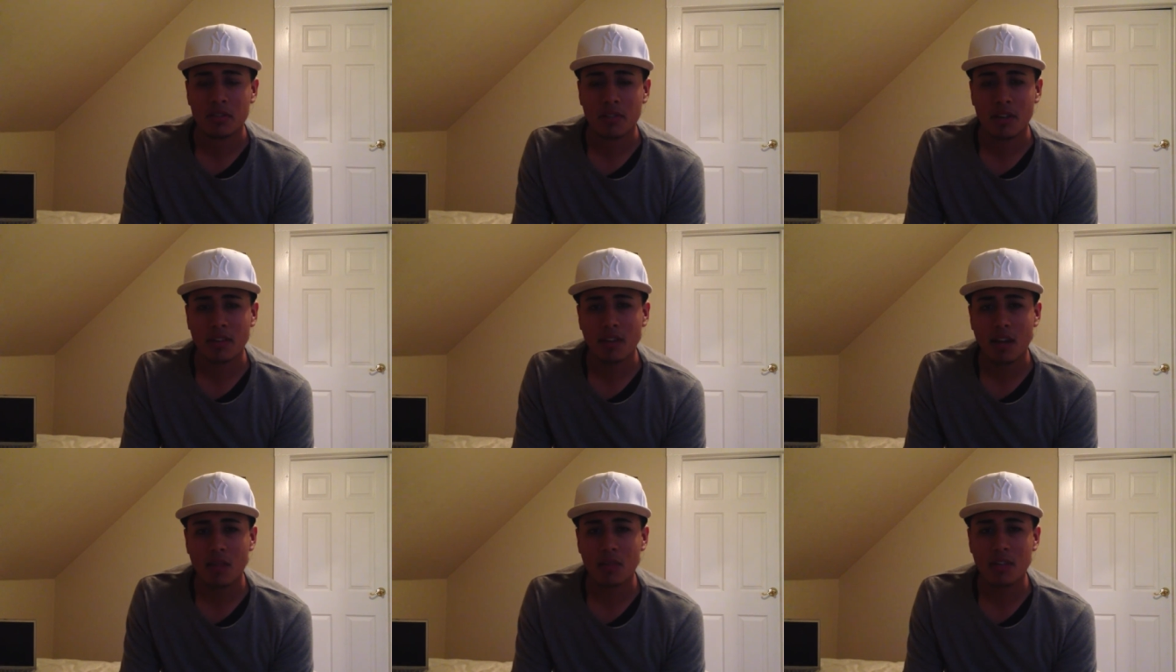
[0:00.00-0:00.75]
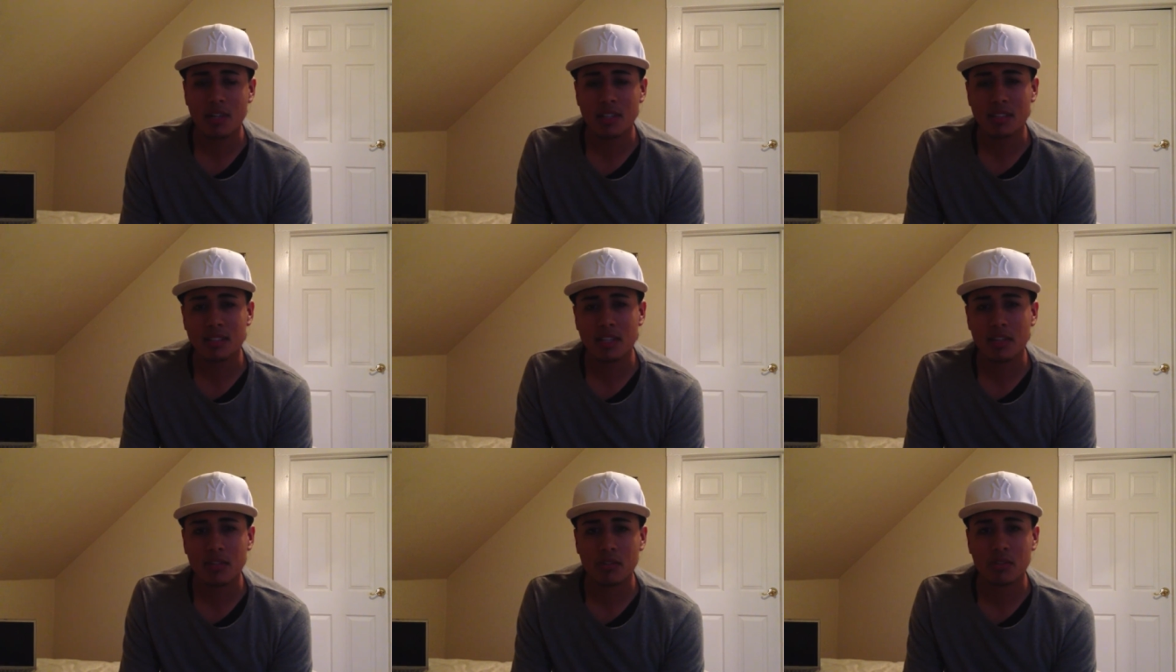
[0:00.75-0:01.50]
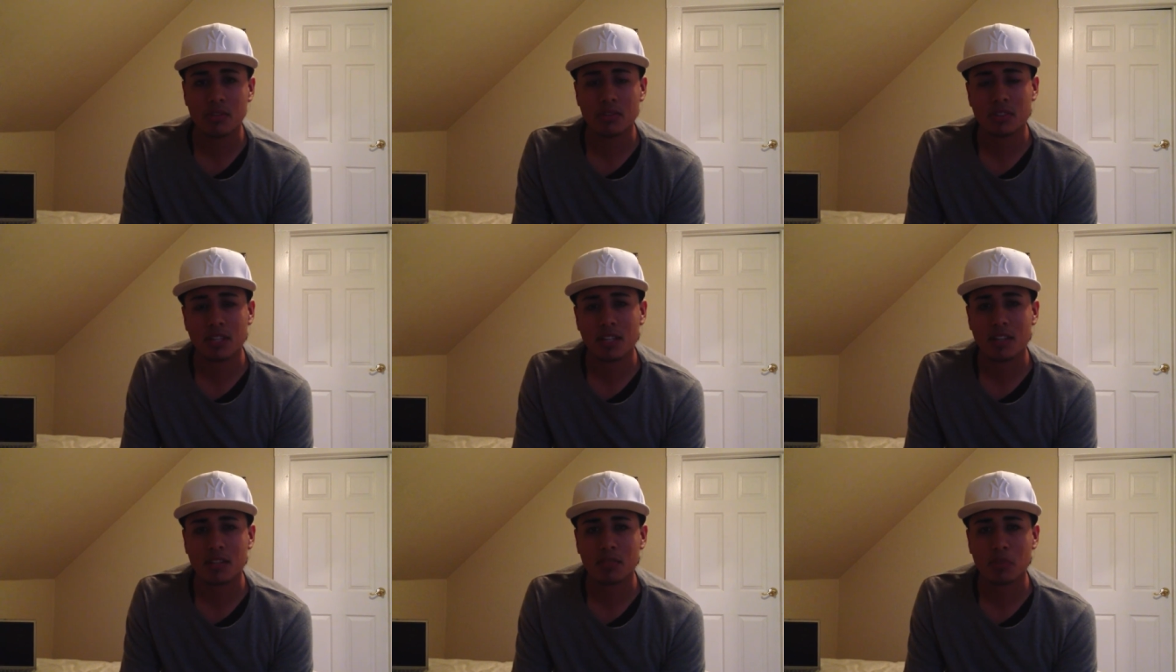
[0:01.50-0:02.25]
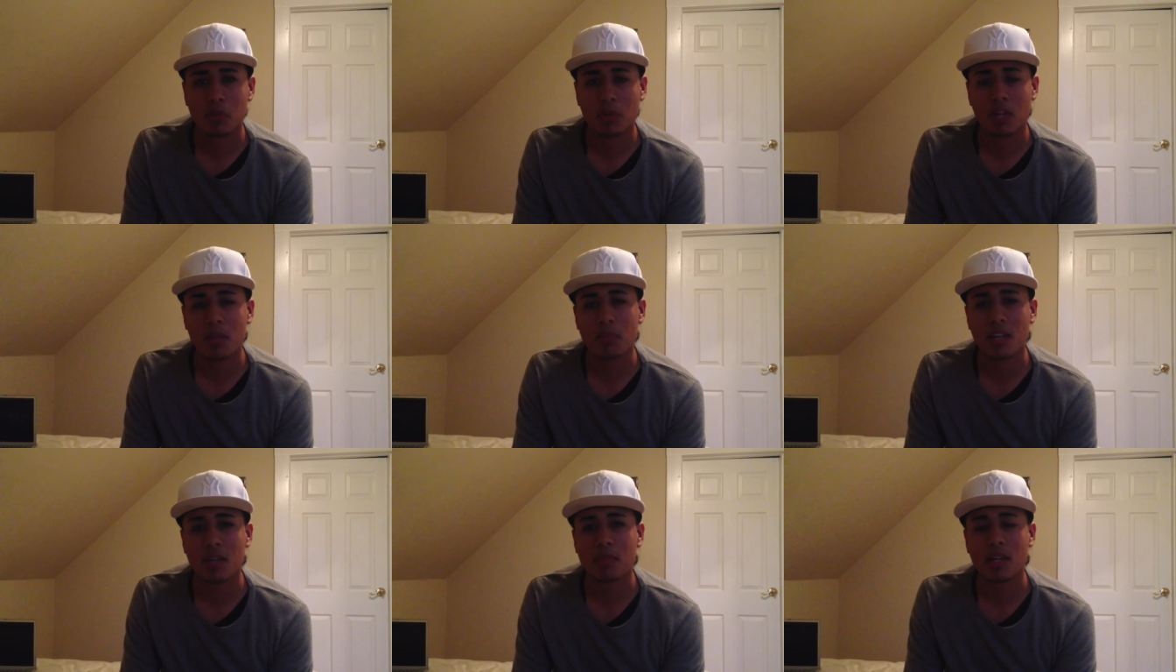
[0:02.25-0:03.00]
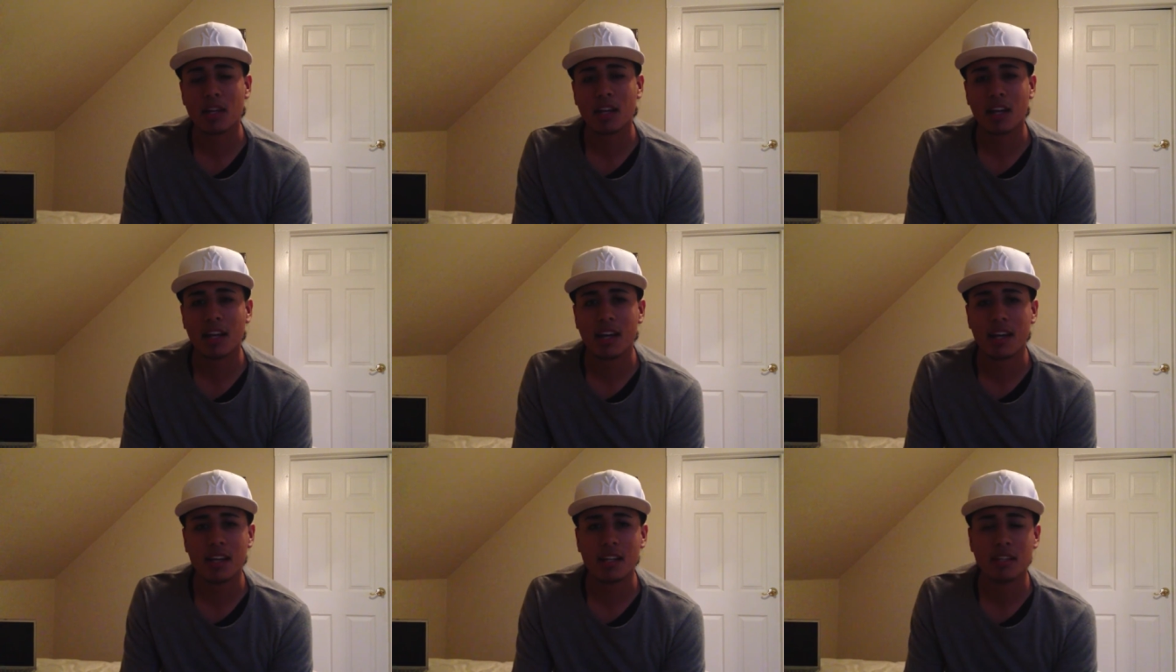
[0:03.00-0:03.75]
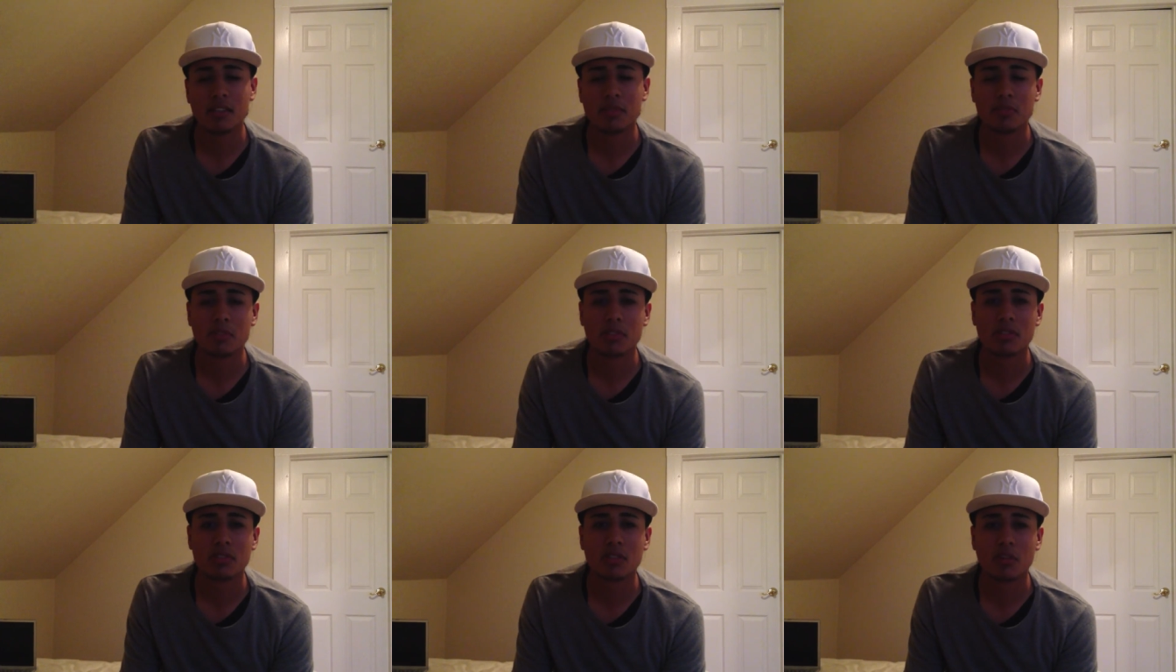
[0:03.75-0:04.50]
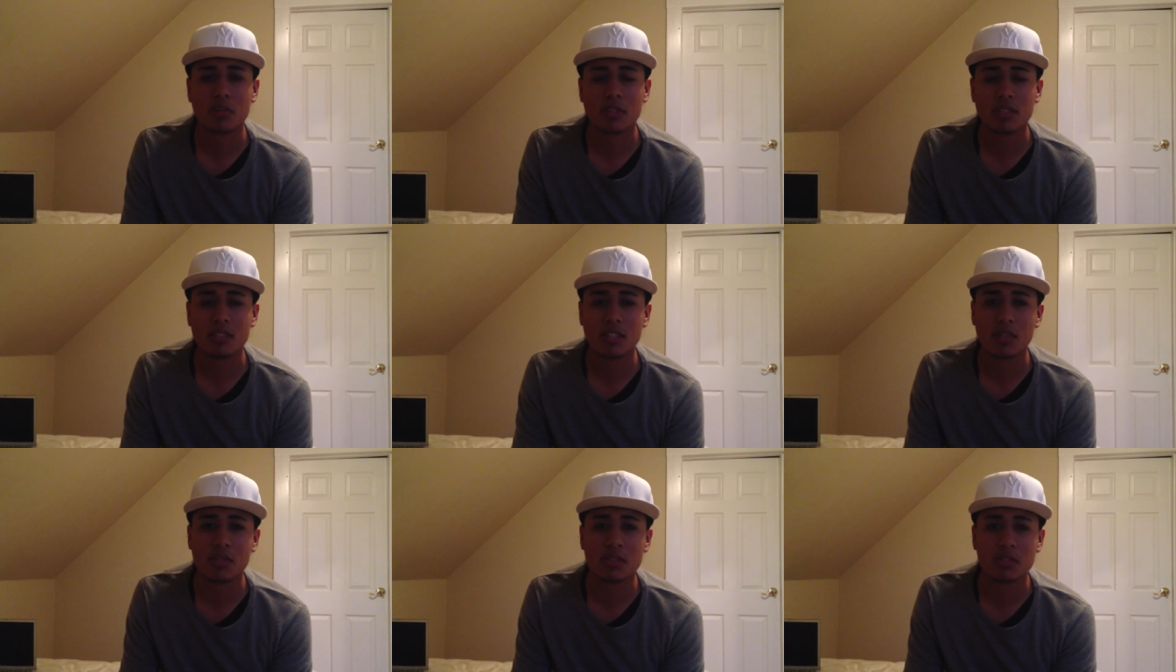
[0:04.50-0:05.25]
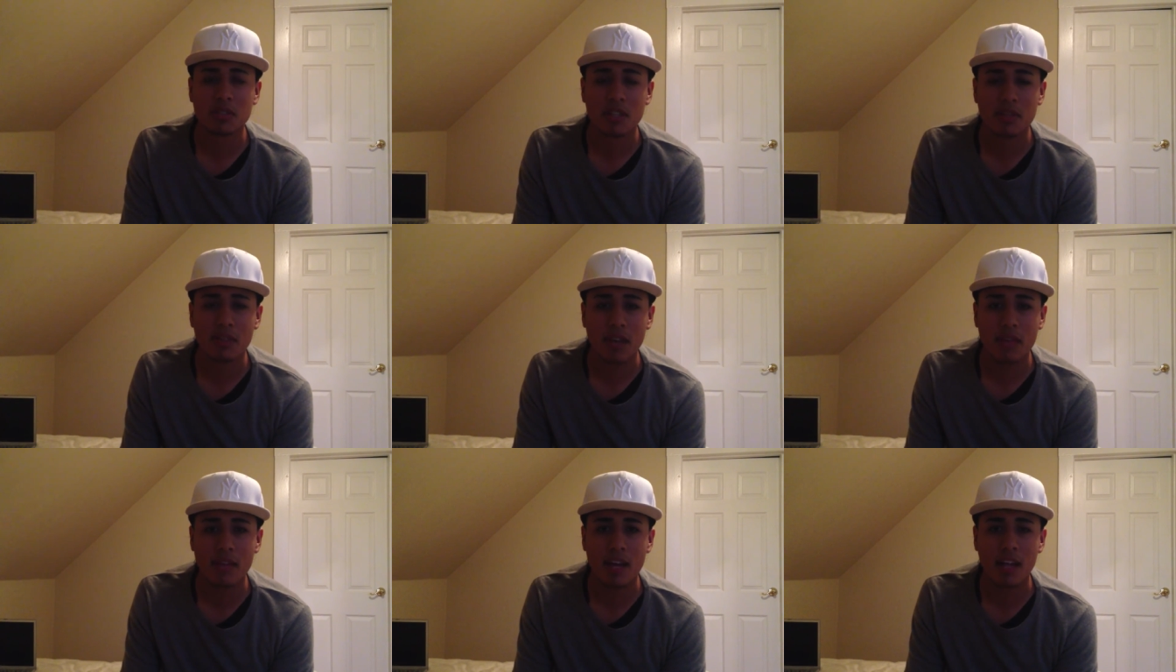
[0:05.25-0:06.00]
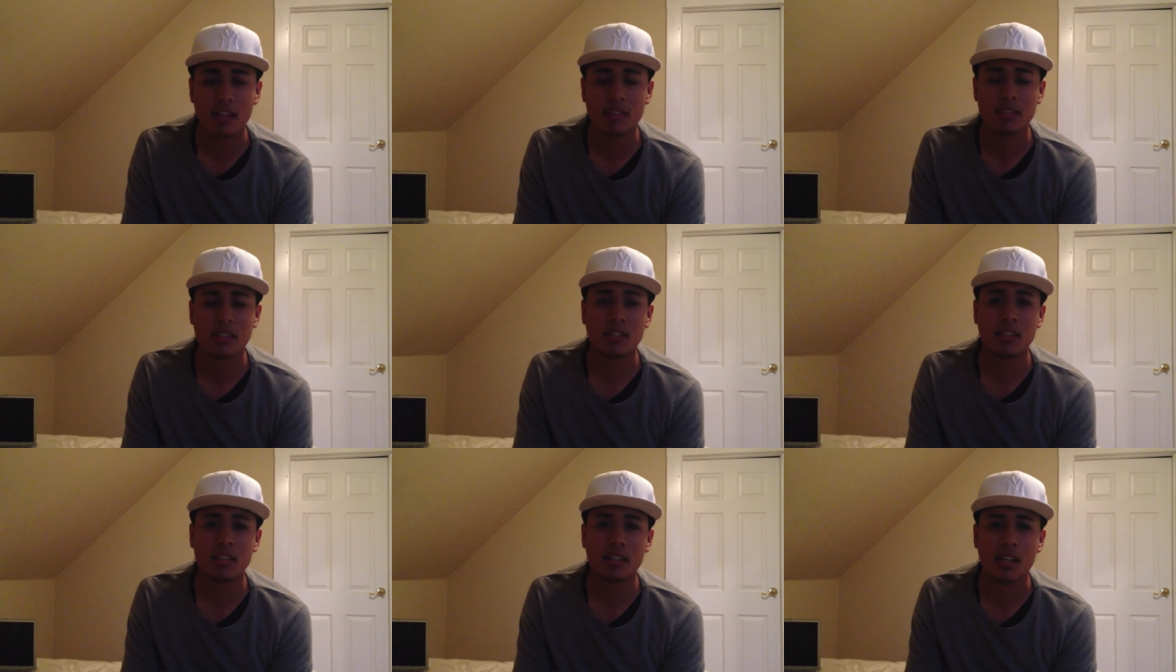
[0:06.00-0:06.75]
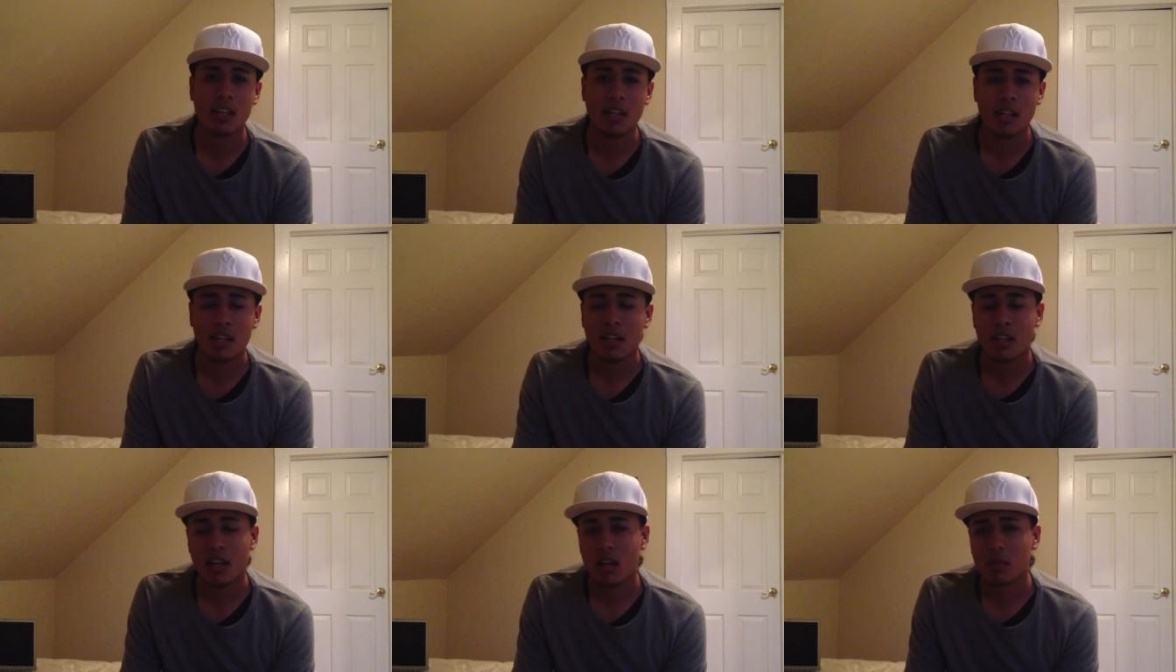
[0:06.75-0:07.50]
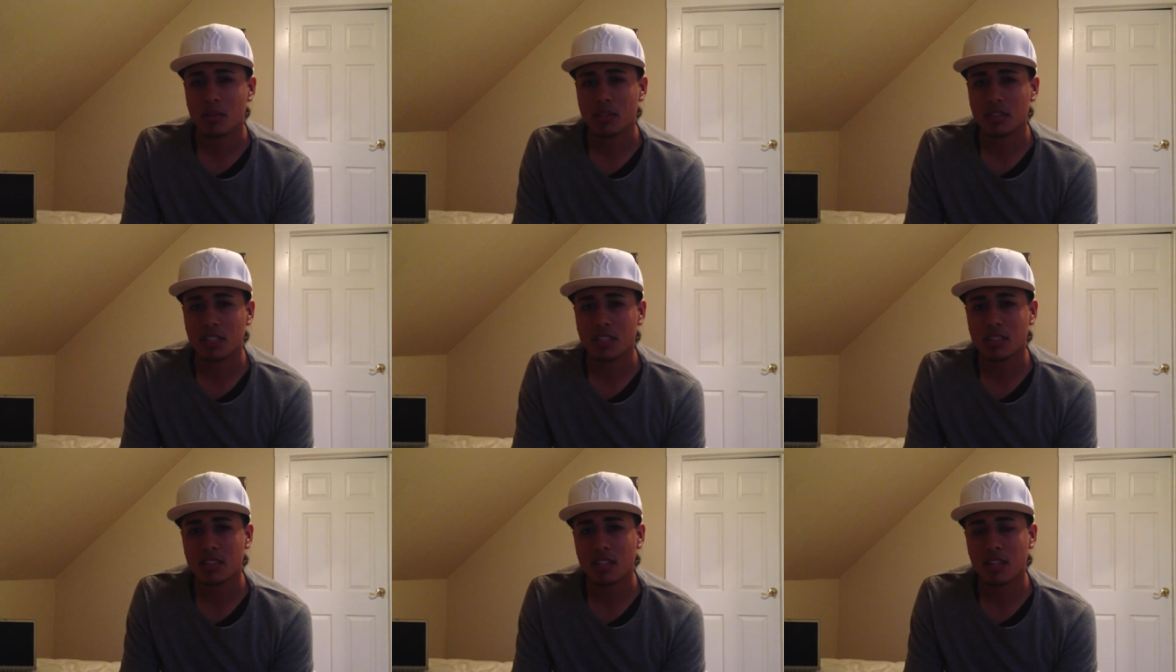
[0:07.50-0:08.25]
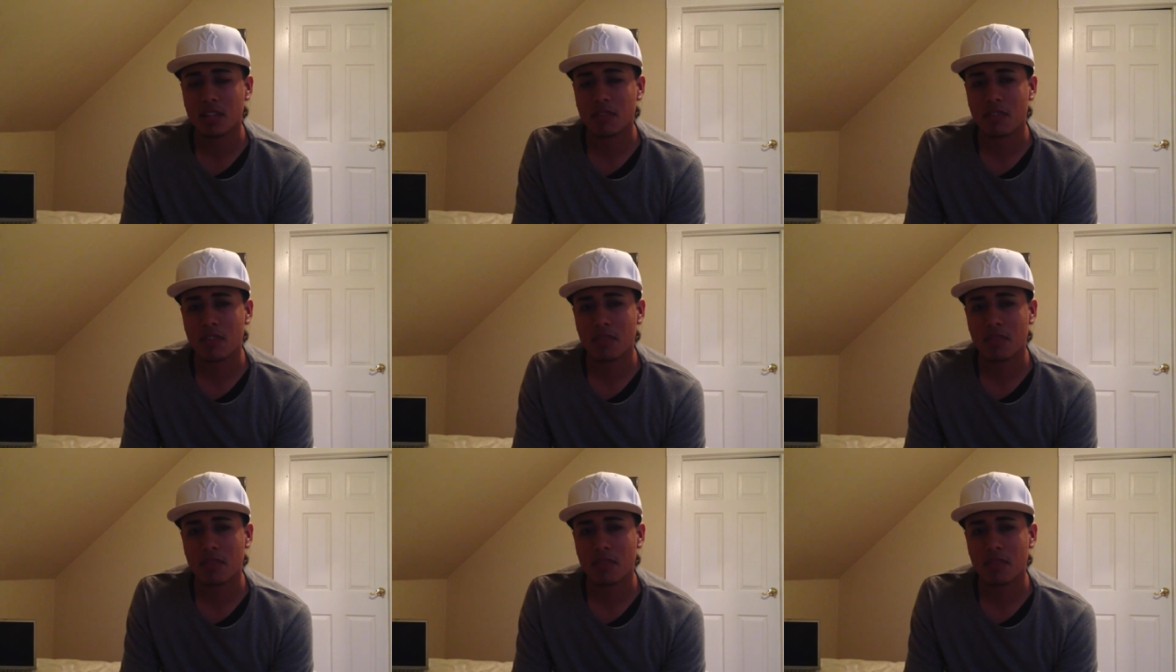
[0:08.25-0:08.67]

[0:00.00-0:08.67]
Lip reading: find out what it is that you could do to get in the program. Anybody could get in. You could start with as little as $25, and it will change your life for the